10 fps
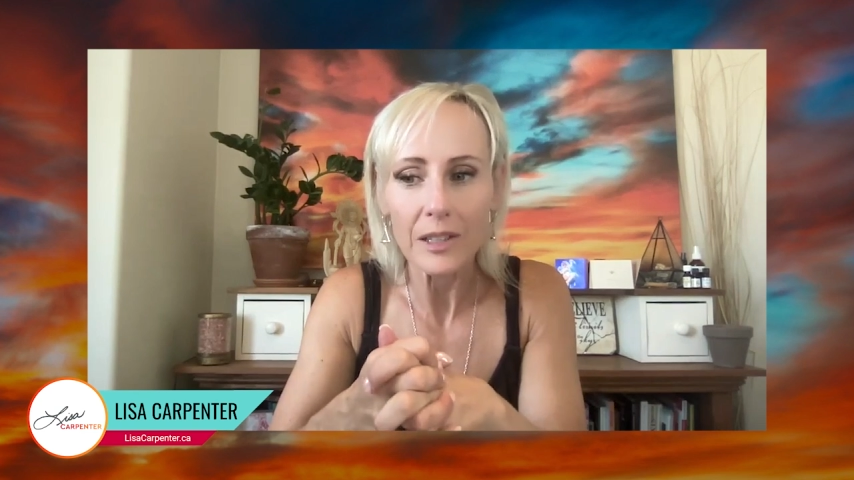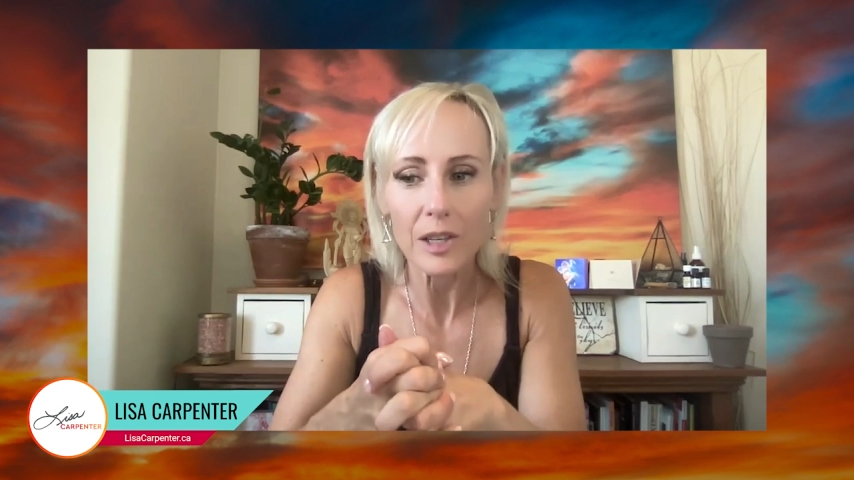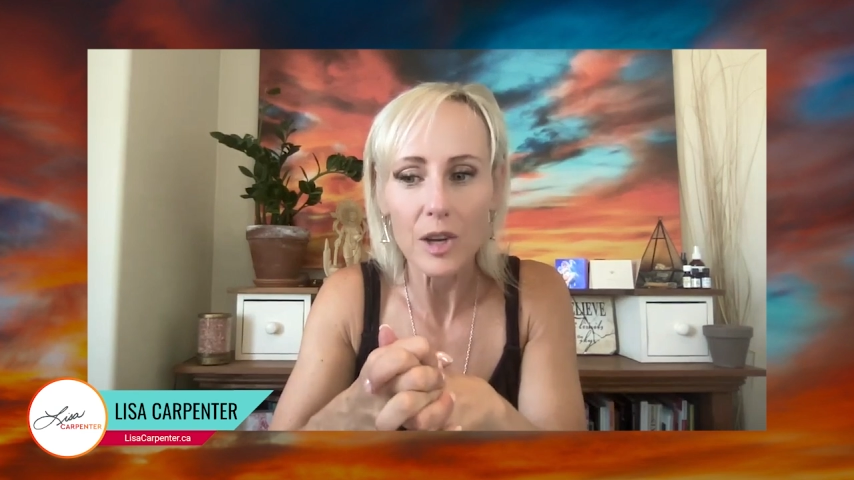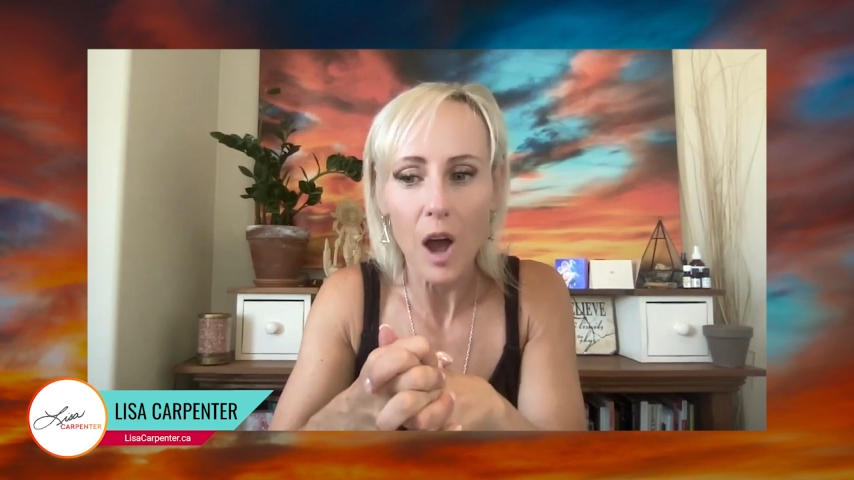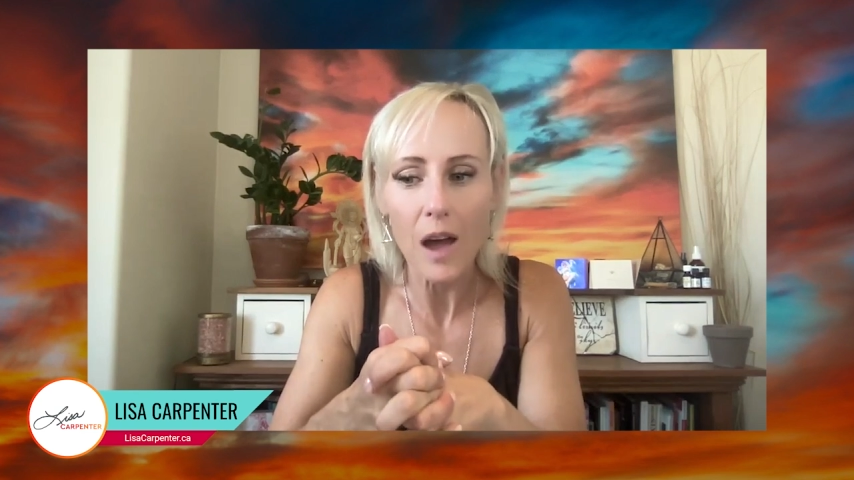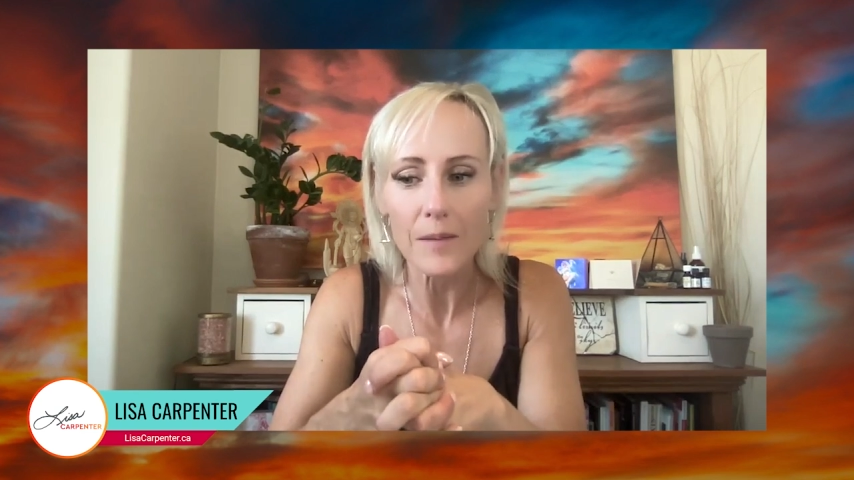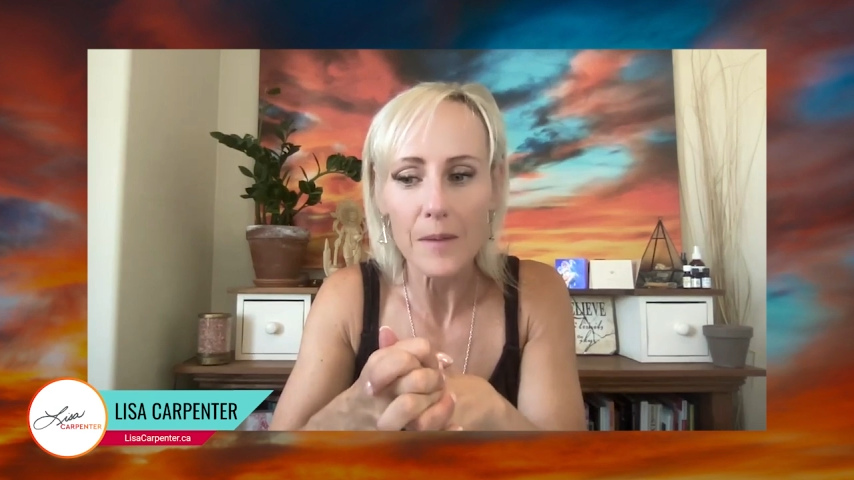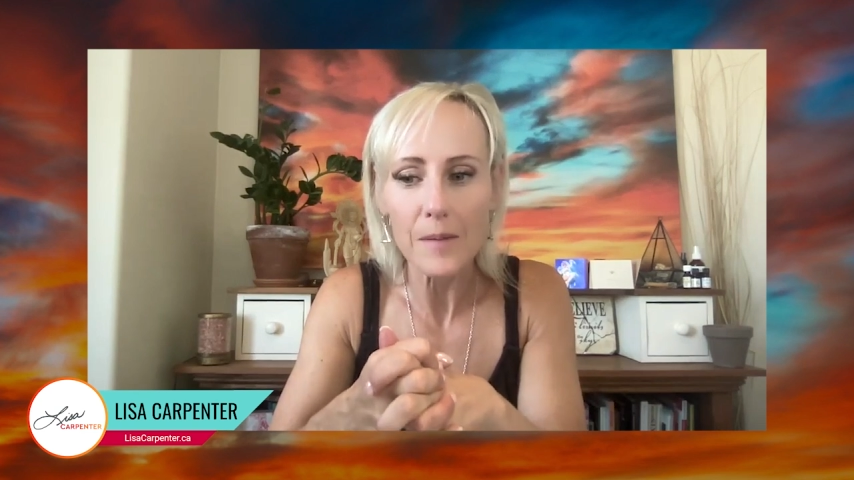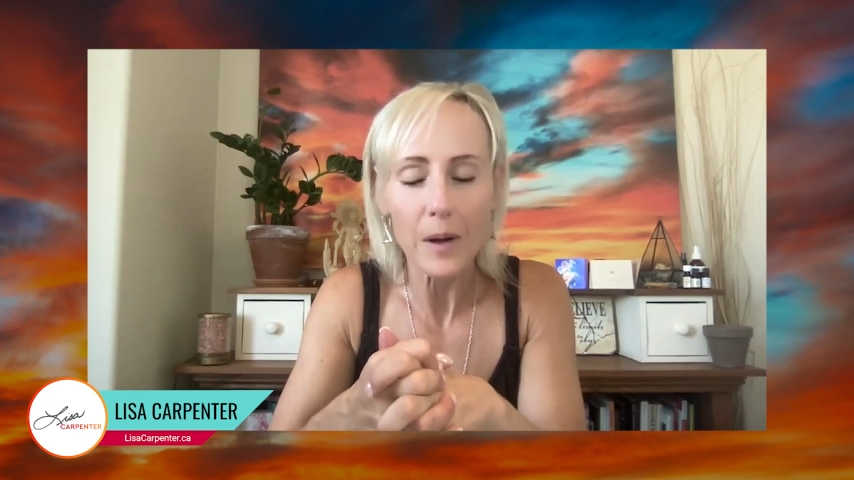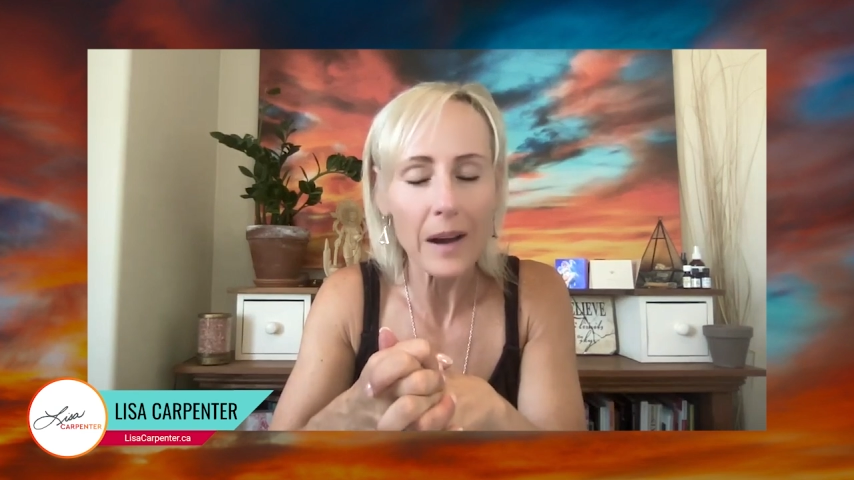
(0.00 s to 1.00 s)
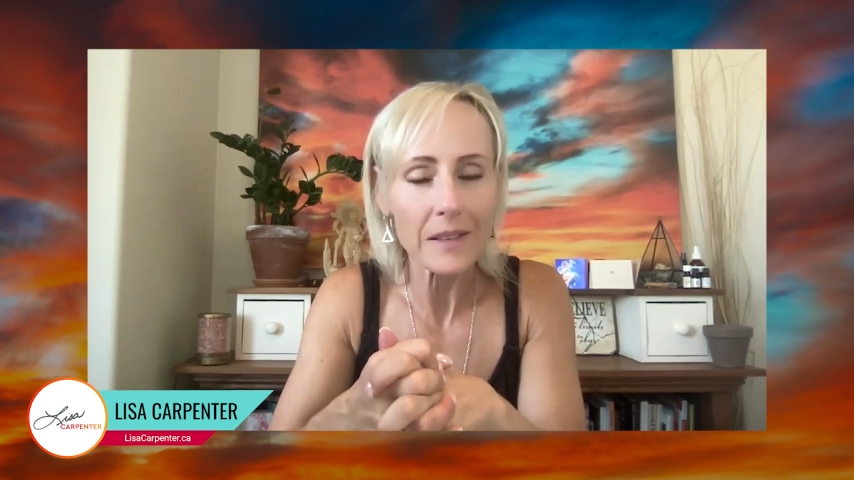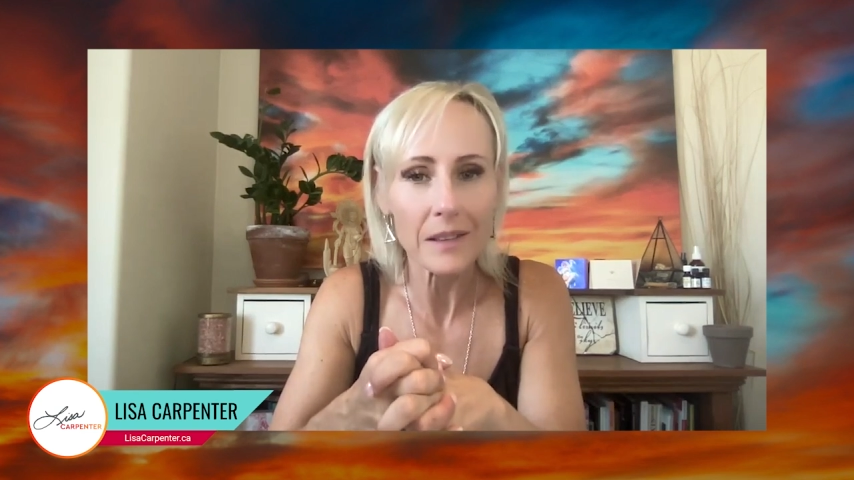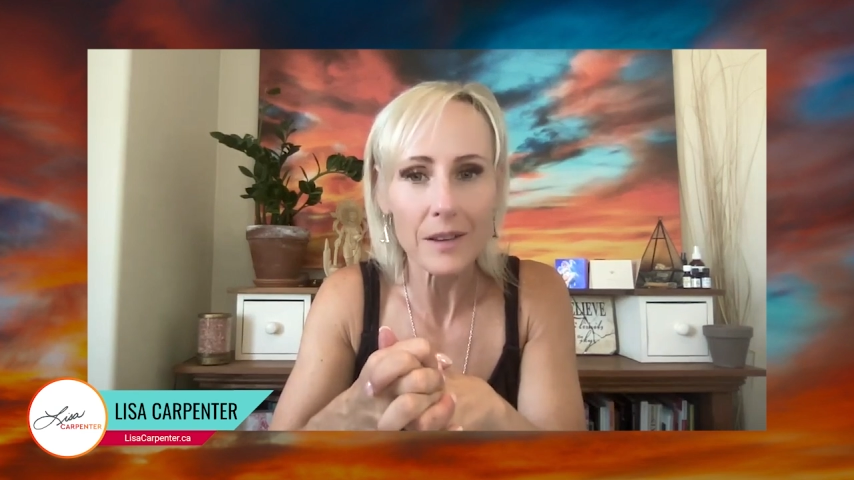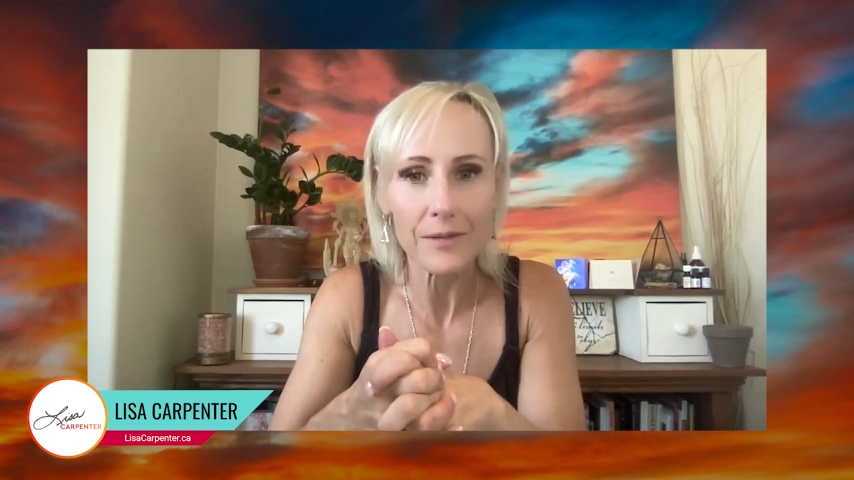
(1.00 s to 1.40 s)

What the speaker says: to not be present to